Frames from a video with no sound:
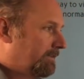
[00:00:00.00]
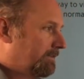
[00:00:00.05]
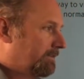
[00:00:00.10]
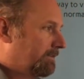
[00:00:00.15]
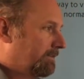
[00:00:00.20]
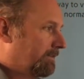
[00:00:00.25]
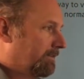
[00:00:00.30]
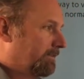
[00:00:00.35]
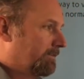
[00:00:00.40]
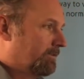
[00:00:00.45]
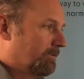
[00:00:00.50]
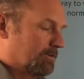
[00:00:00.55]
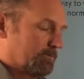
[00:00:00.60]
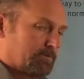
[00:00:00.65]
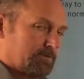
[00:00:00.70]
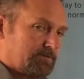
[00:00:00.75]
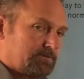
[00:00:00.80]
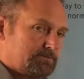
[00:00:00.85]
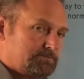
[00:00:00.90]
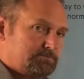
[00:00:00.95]
to the
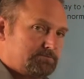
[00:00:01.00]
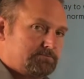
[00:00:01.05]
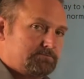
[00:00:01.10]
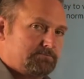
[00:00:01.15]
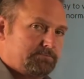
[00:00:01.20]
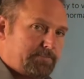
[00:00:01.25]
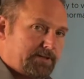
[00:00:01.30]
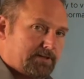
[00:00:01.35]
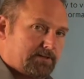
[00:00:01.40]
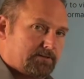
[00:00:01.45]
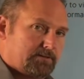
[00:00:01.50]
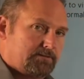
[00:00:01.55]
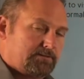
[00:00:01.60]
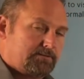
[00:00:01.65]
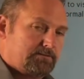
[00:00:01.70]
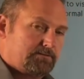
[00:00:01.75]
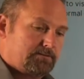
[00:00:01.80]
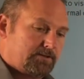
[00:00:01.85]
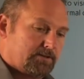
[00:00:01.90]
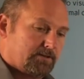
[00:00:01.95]
normal bell
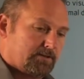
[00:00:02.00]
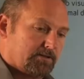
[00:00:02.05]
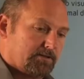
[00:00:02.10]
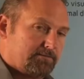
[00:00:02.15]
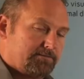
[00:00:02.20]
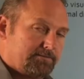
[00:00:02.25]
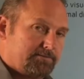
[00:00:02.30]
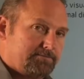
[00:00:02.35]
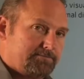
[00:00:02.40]
curve.